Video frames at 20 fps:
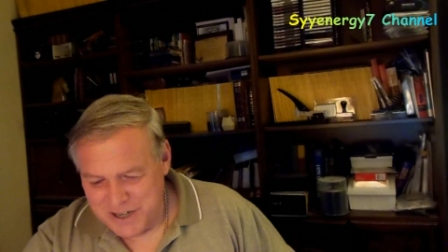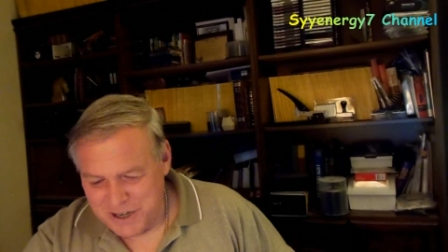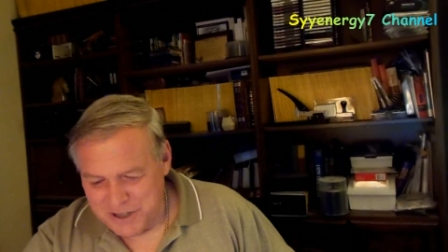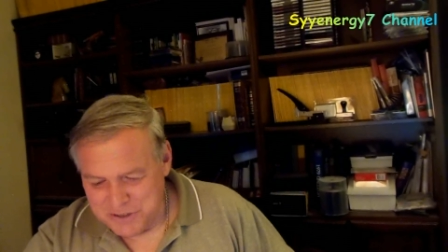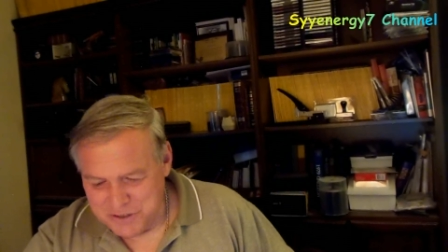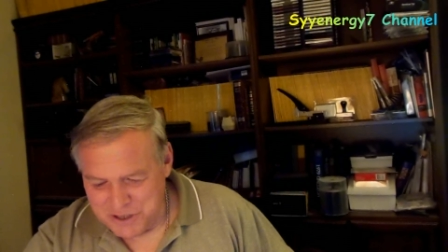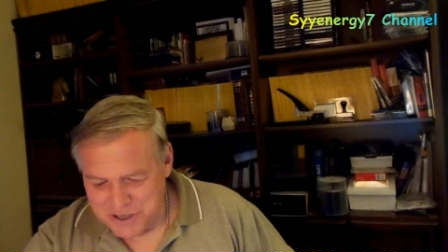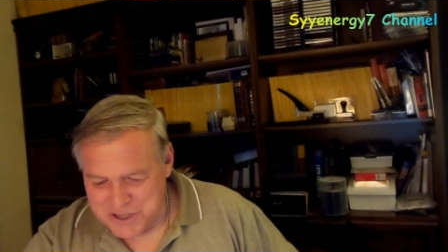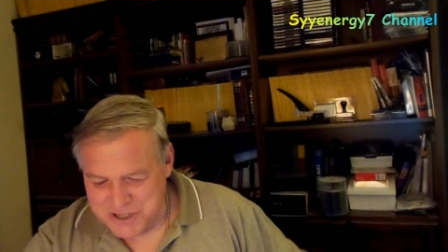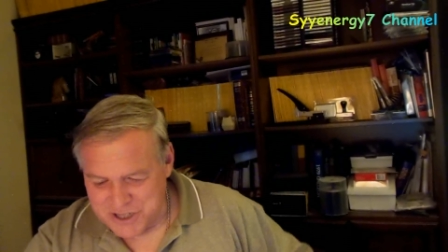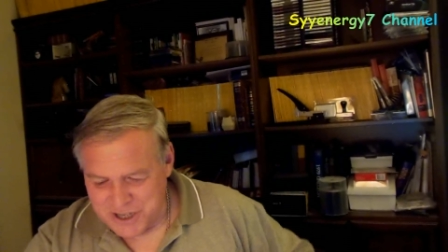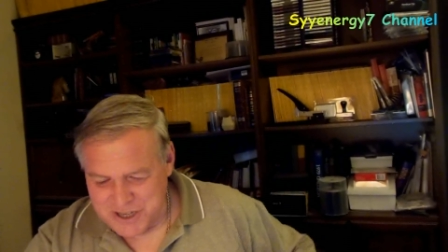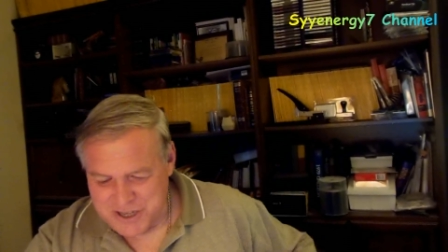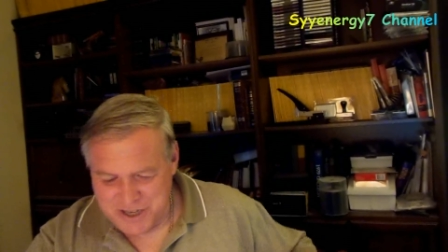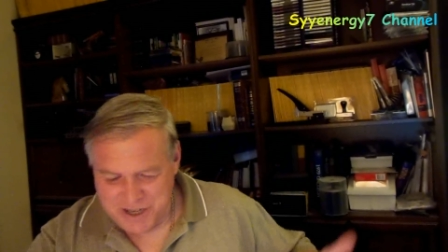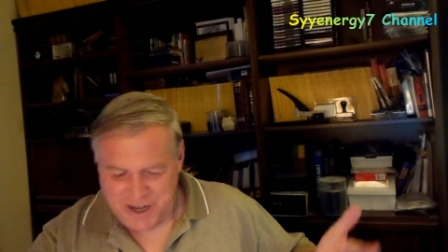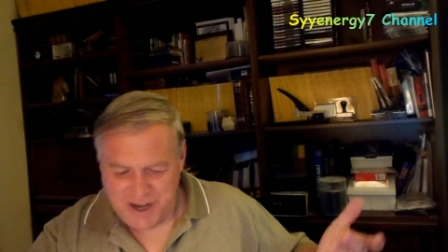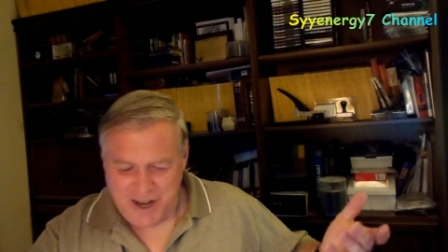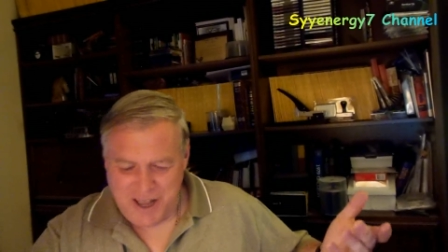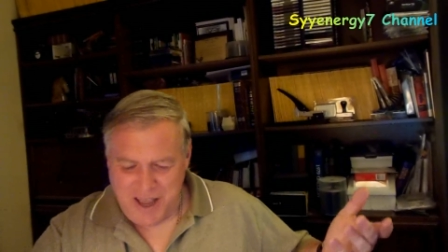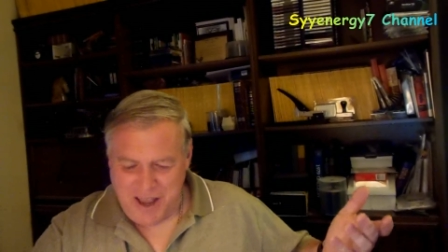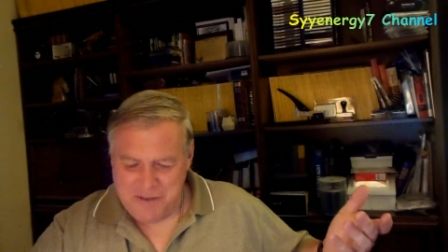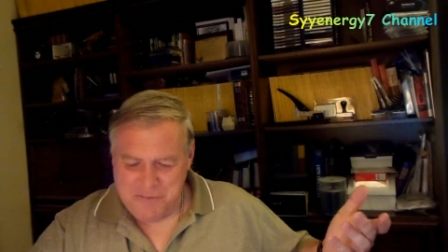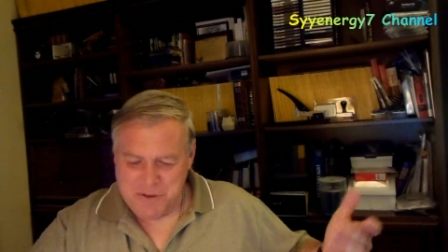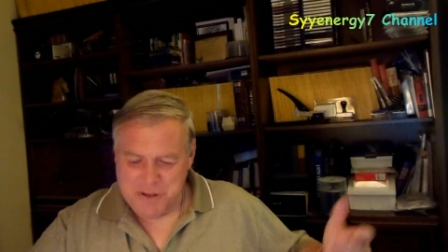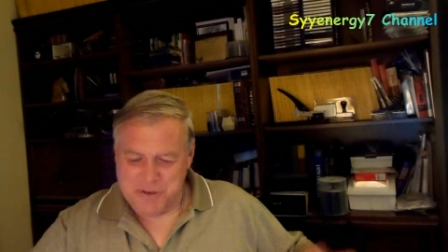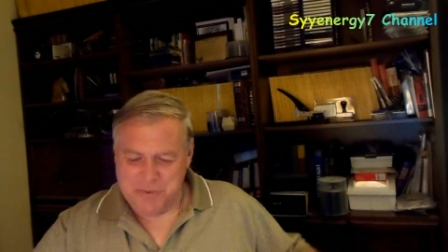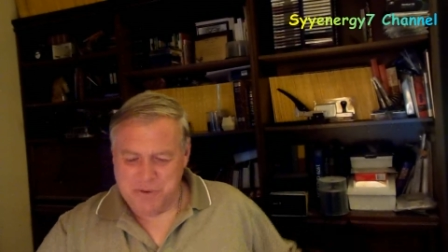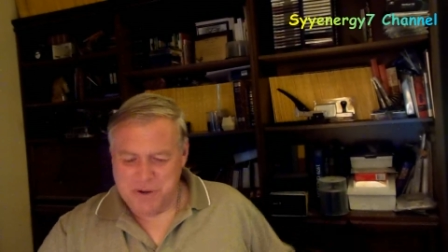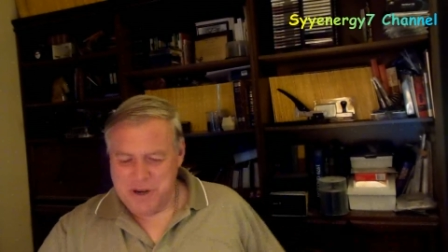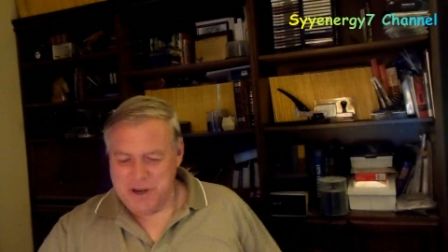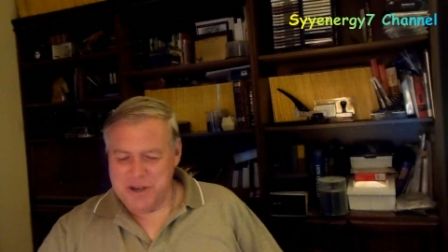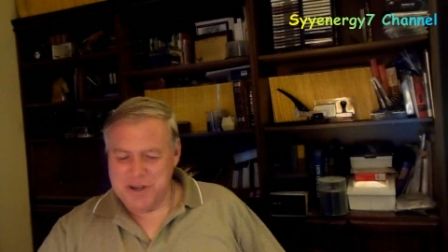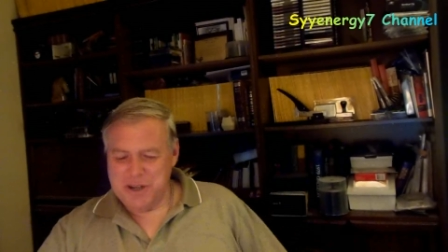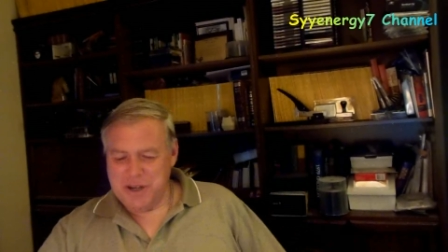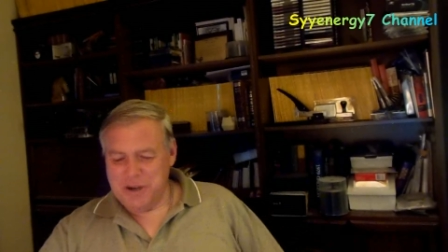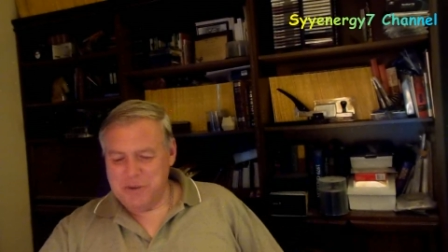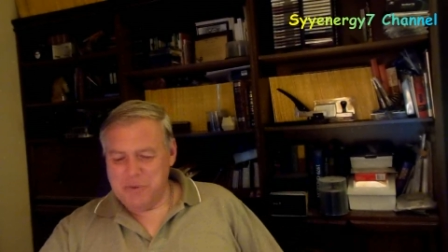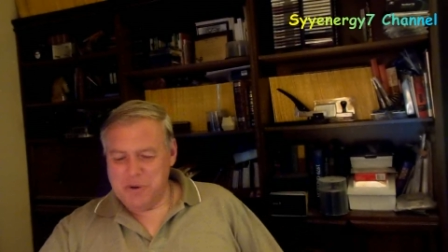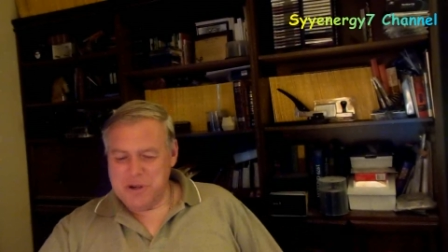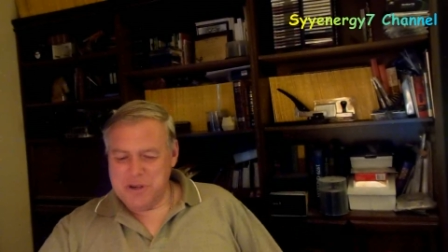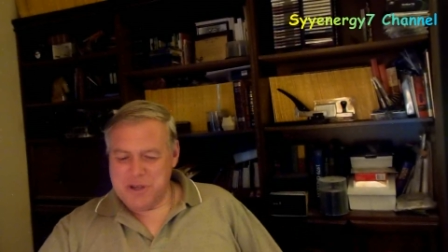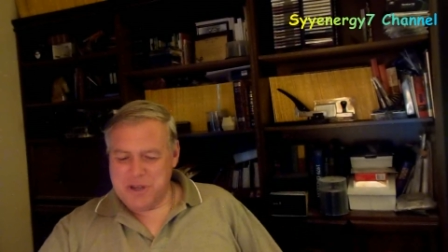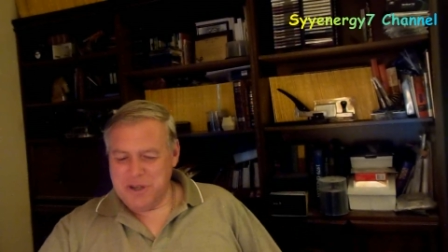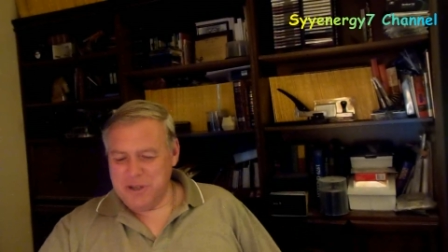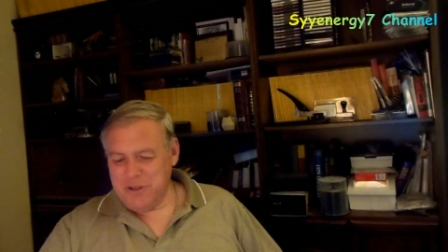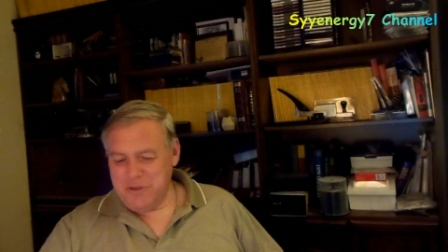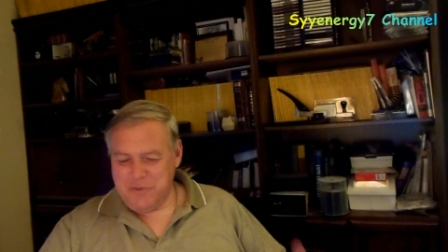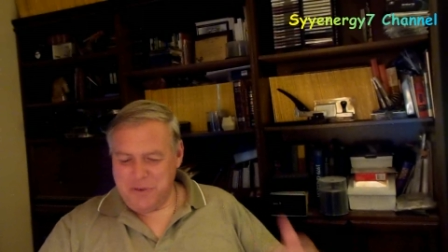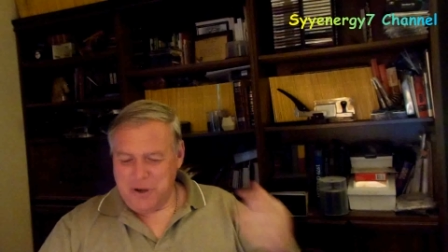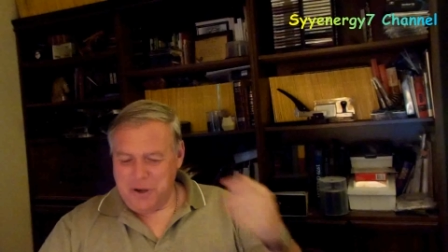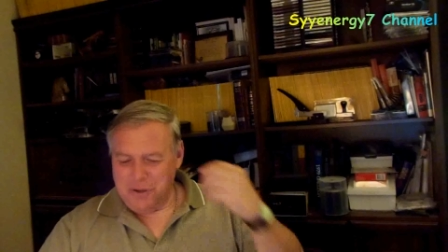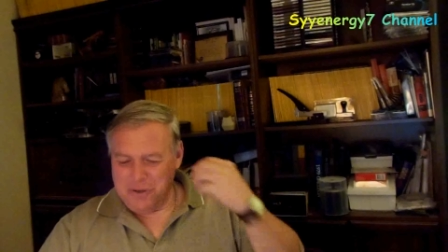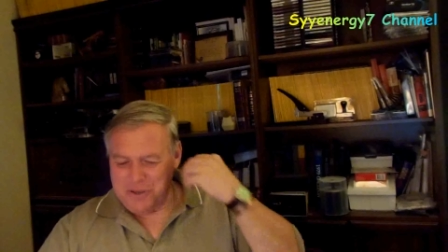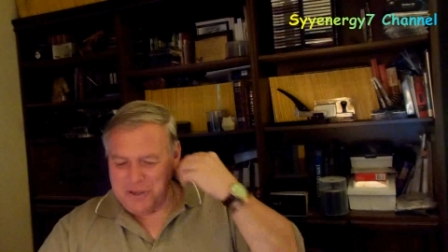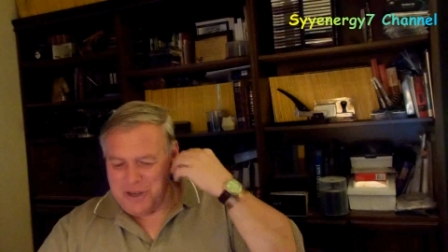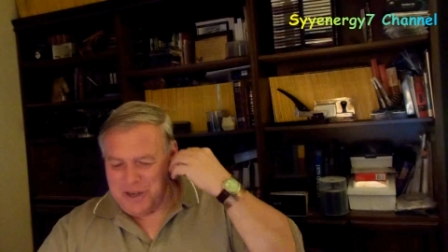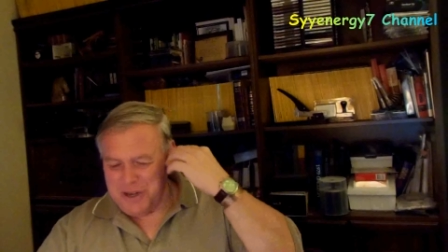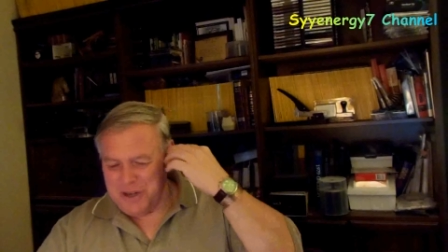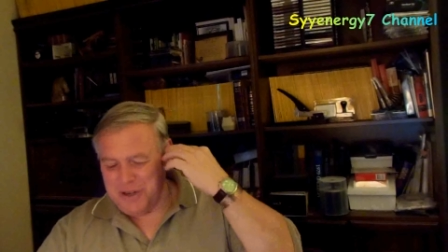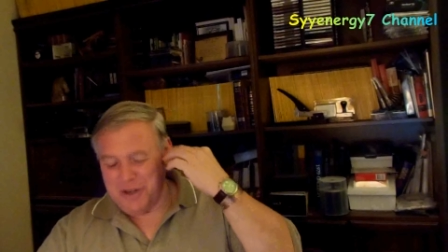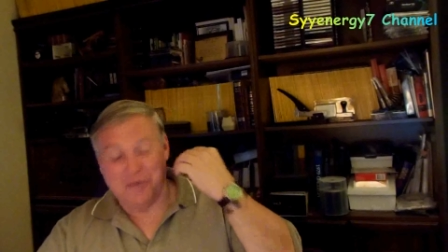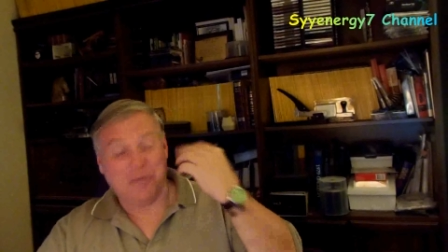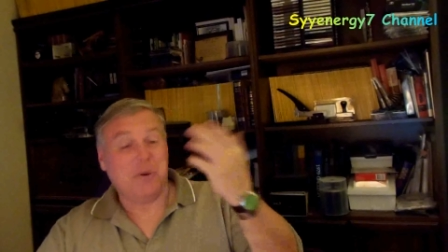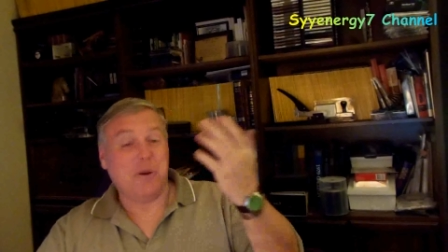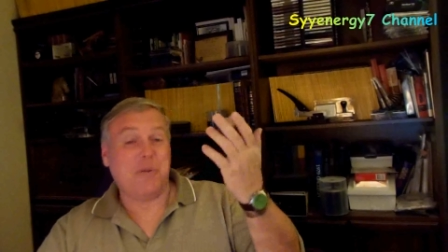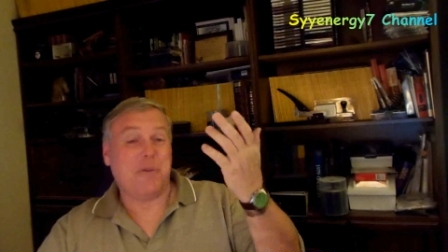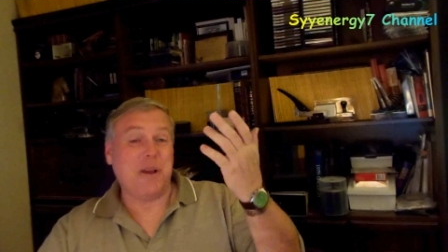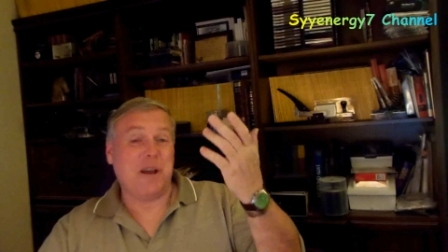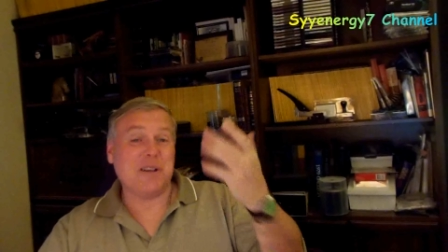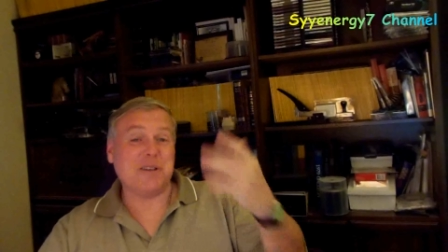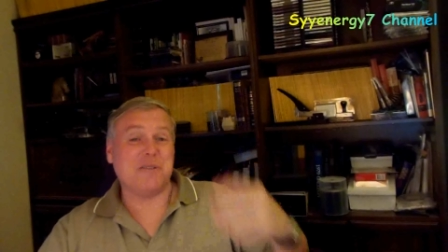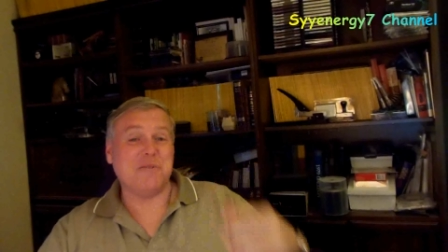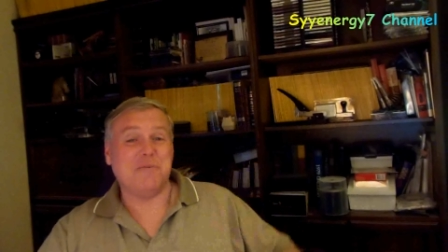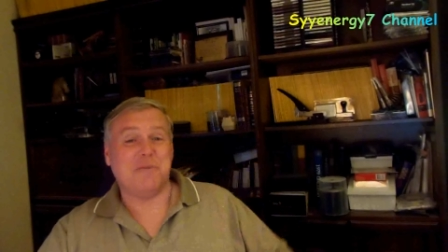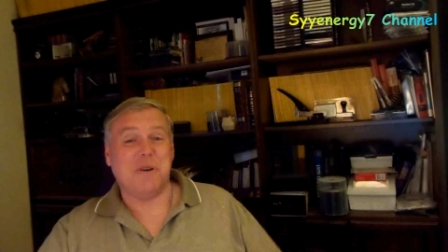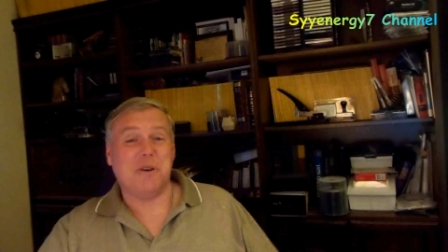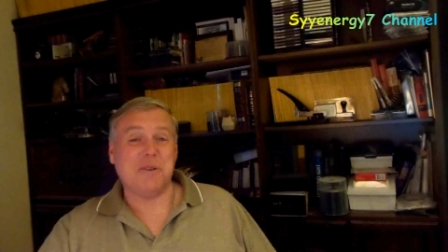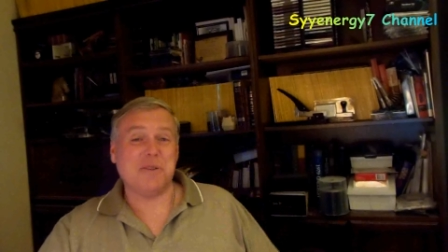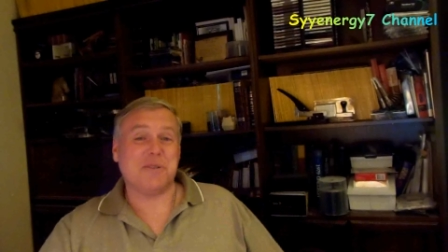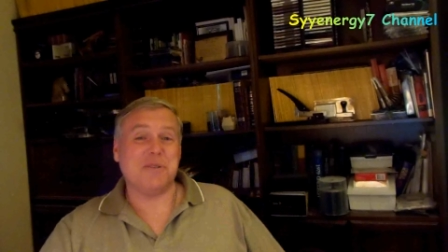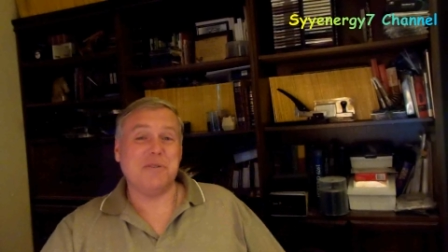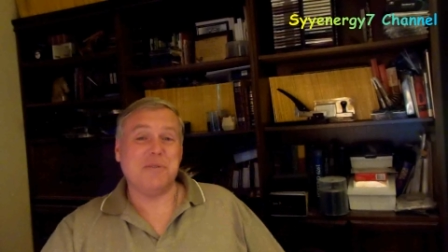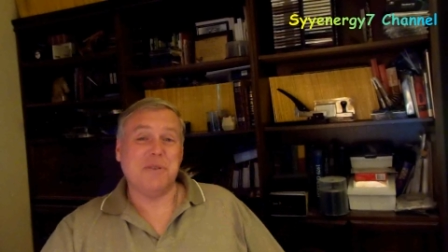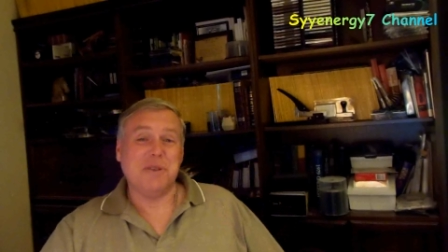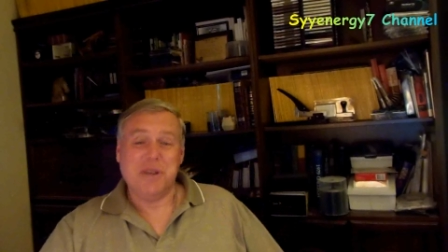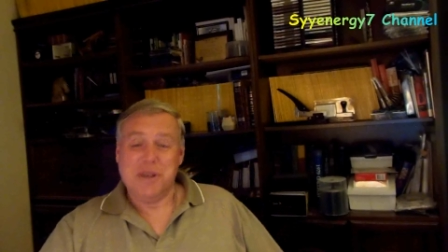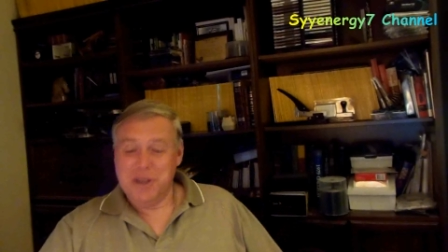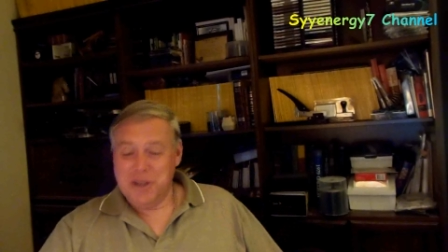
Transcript: you know, it looks like you got to have between uh, one kilovolt and or 1,000 volts and